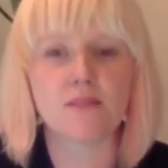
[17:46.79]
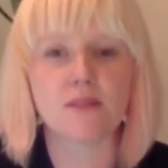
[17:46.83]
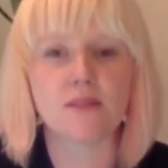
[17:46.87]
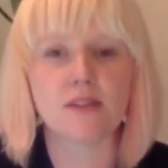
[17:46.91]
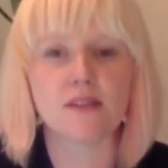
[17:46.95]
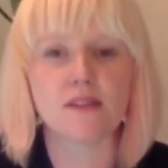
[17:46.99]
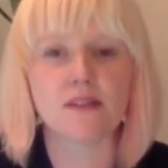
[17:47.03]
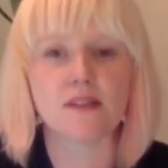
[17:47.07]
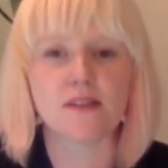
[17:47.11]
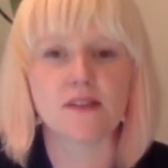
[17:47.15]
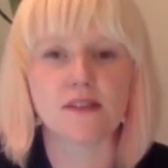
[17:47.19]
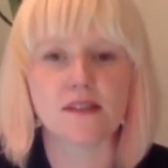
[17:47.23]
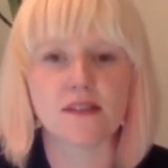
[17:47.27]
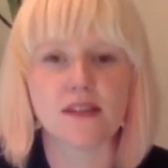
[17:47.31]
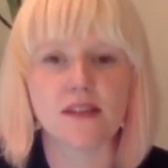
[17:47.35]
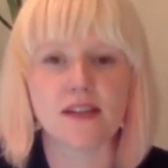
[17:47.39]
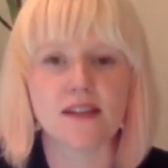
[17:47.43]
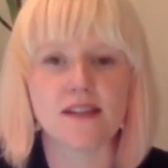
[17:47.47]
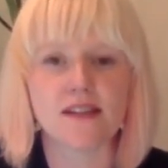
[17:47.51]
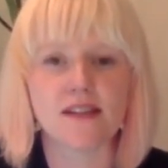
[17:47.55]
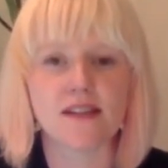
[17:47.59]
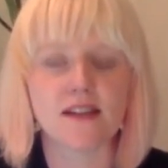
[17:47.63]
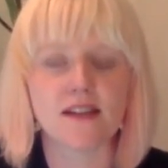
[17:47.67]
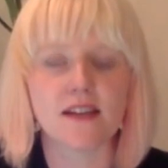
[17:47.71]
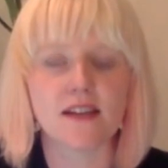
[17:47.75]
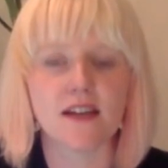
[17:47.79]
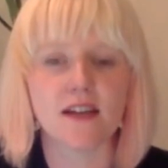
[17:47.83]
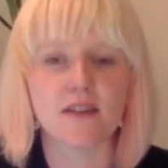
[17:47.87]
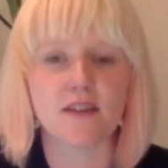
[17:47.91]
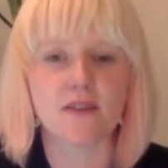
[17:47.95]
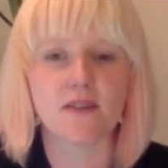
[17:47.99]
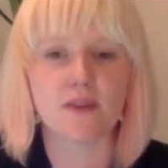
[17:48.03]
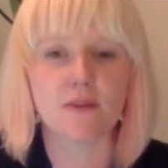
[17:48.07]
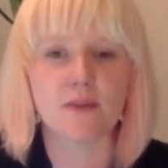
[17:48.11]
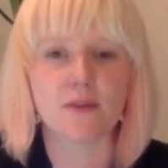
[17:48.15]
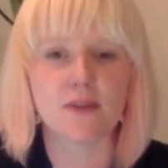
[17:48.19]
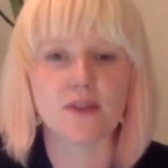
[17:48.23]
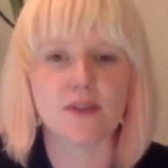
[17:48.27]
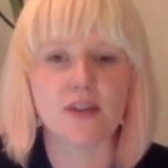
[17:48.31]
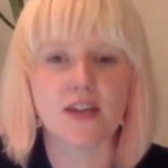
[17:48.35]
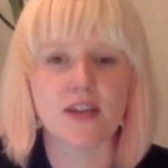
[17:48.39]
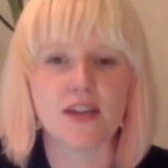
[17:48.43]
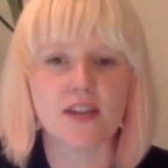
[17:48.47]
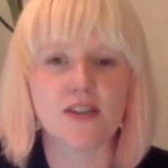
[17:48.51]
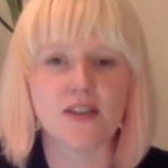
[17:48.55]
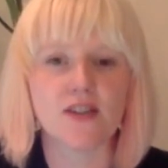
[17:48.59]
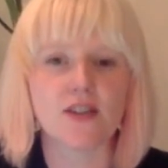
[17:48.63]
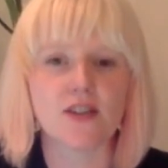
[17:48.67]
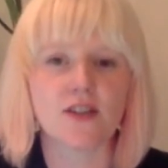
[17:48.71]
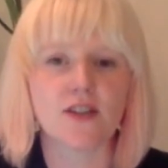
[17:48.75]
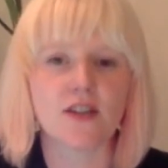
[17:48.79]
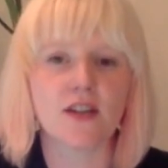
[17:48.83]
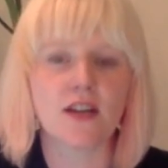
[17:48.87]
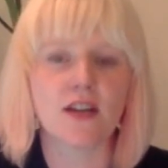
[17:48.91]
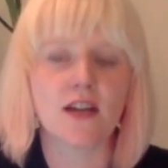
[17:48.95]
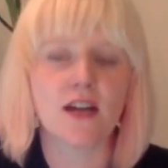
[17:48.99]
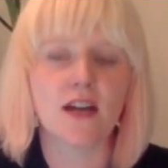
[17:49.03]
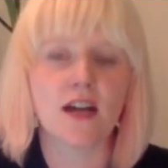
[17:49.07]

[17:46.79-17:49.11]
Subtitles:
big success in getting rapid change, and